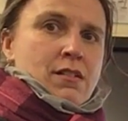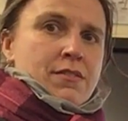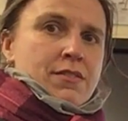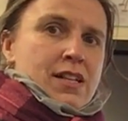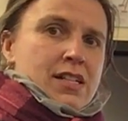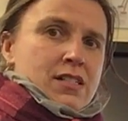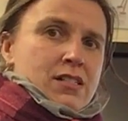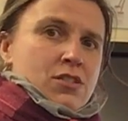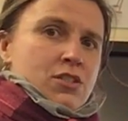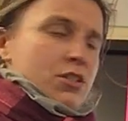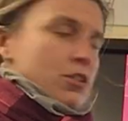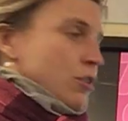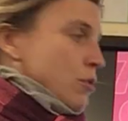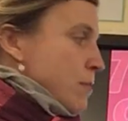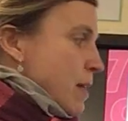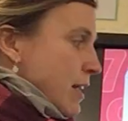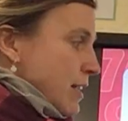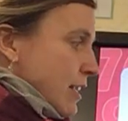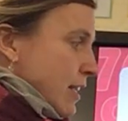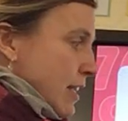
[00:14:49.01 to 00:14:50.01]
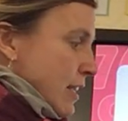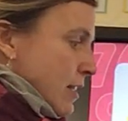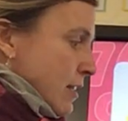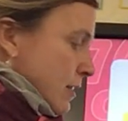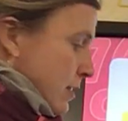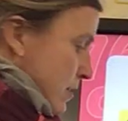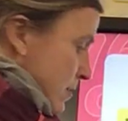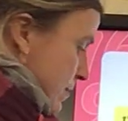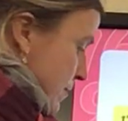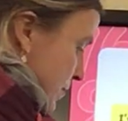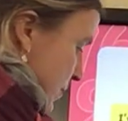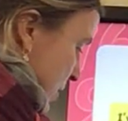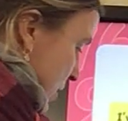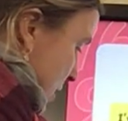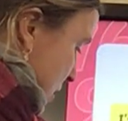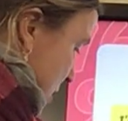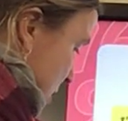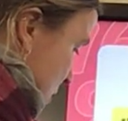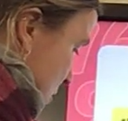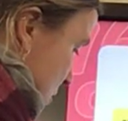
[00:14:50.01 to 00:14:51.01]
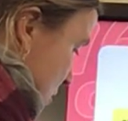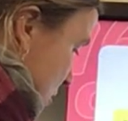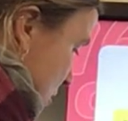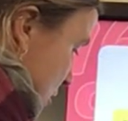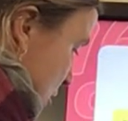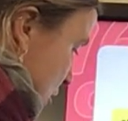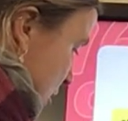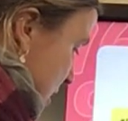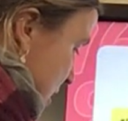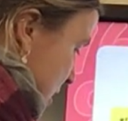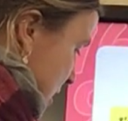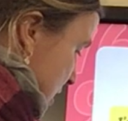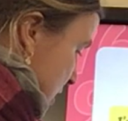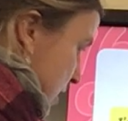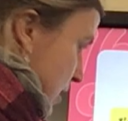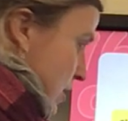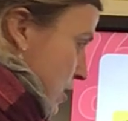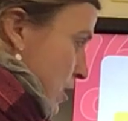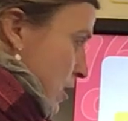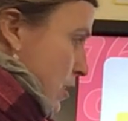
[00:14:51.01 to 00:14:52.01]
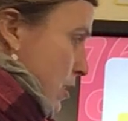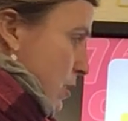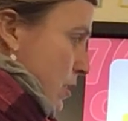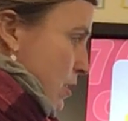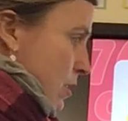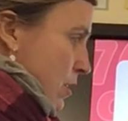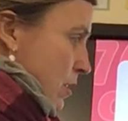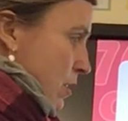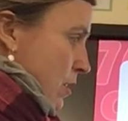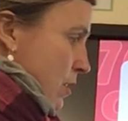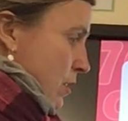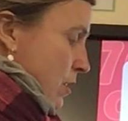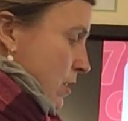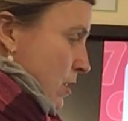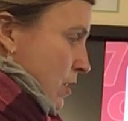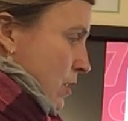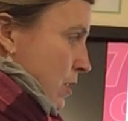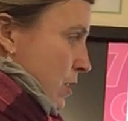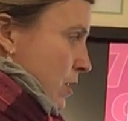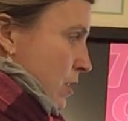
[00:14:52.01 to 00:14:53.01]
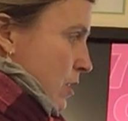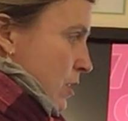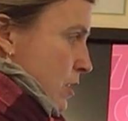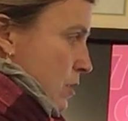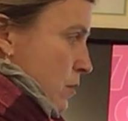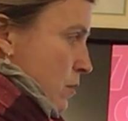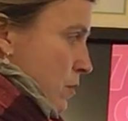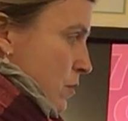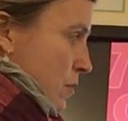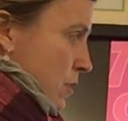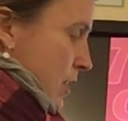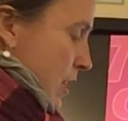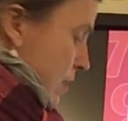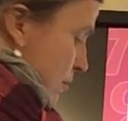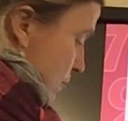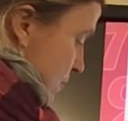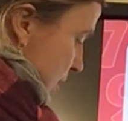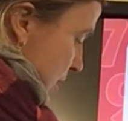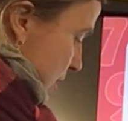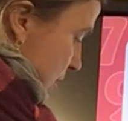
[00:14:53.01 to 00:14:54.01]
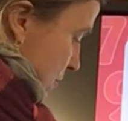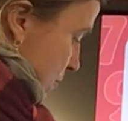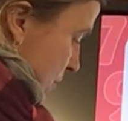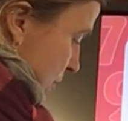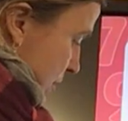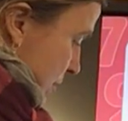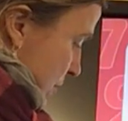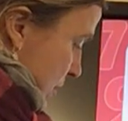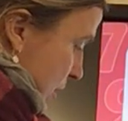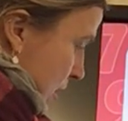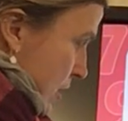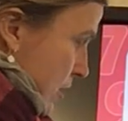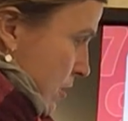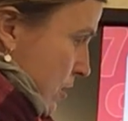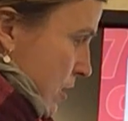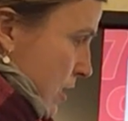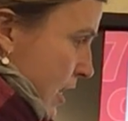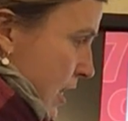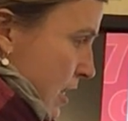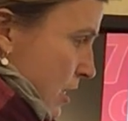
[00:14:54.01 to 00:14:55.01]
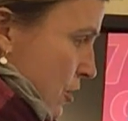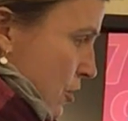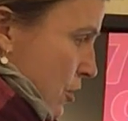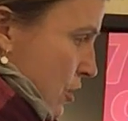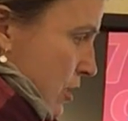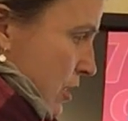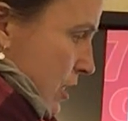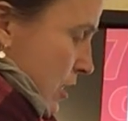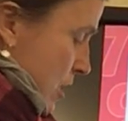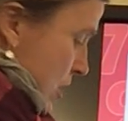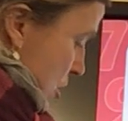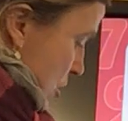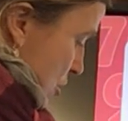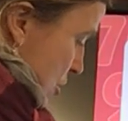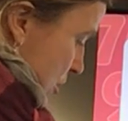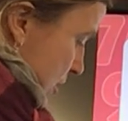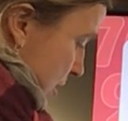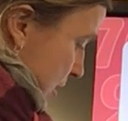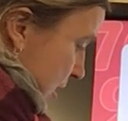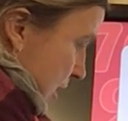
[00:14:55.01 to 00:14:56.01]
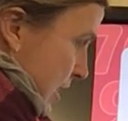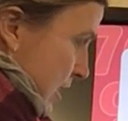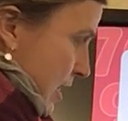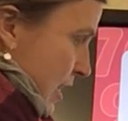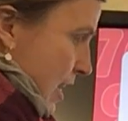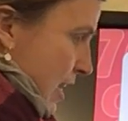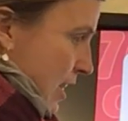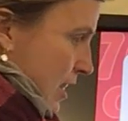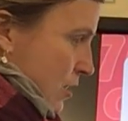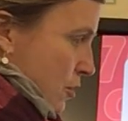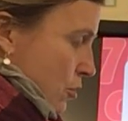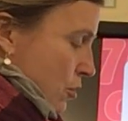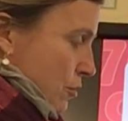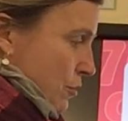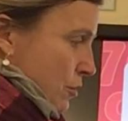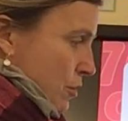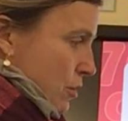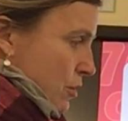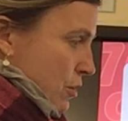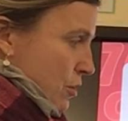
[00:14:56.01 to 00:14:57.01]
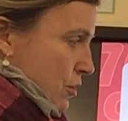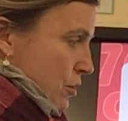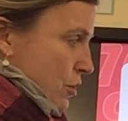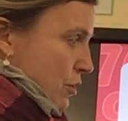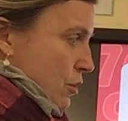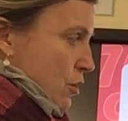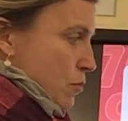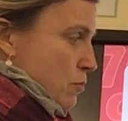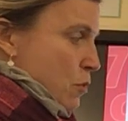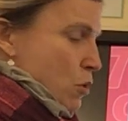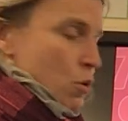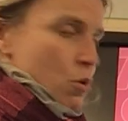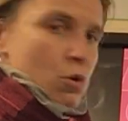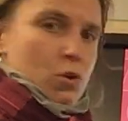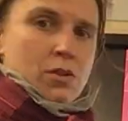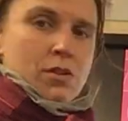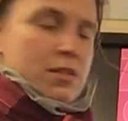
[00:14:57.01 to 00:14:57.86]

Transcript: That's too many. What does she need to do? So we'll get rid of one of those and actually just need to add on 2 more.